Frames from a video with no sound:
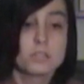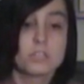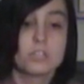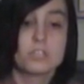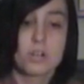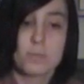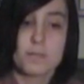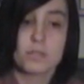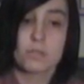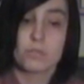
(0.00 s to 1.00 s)
To
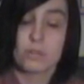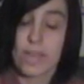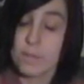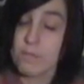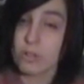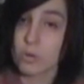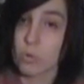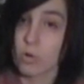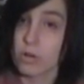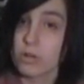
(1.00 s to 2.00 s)
determine the name of a
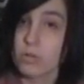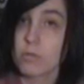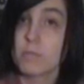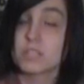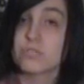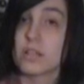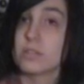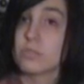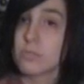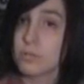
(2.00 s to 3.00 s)
chord, we must find
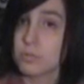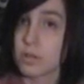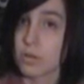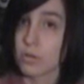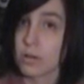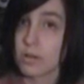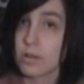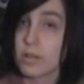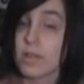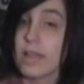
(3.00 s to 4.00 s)
the root note,
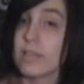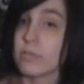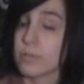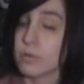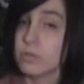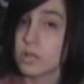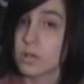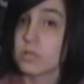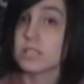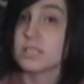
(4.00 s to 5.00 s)
and the root
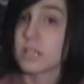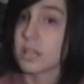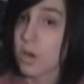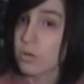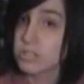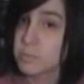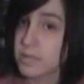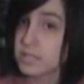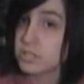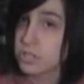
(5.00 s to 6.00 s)
note is the lowest
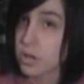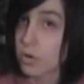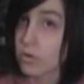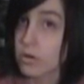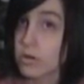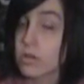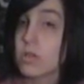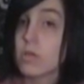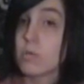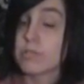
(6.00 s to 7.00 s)
pitched note
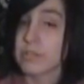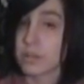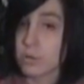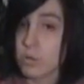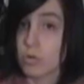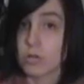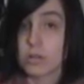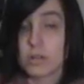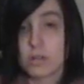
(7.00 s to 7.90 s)
within a chord.